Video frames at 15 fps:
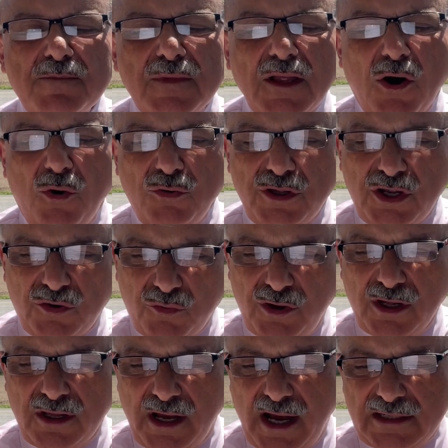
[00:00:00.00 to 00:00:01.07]
only to
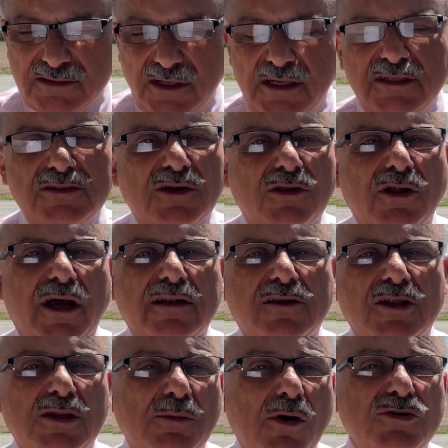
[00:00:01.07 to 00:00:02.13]
realize that he's
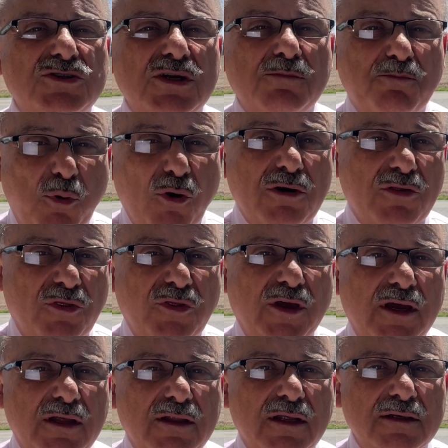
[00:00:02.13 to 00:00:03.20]
neglected the most important
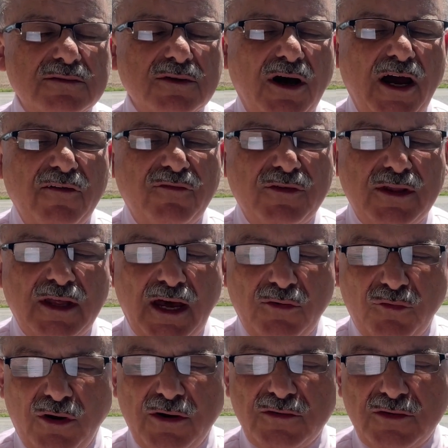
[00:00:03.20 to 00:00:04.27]
thing in this life, and that
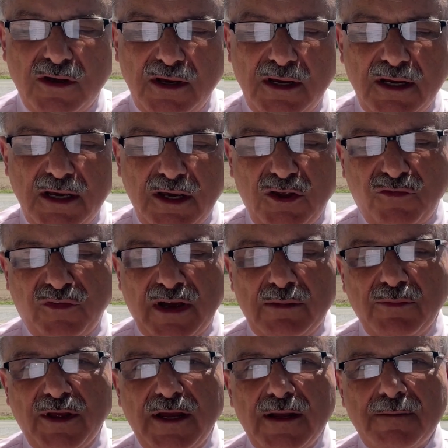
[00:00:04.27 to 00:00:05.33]
was his
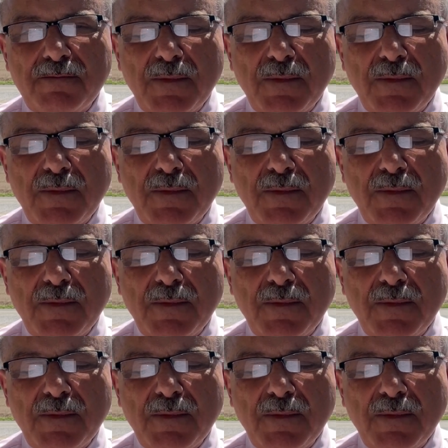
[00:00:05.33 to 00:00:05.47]
family.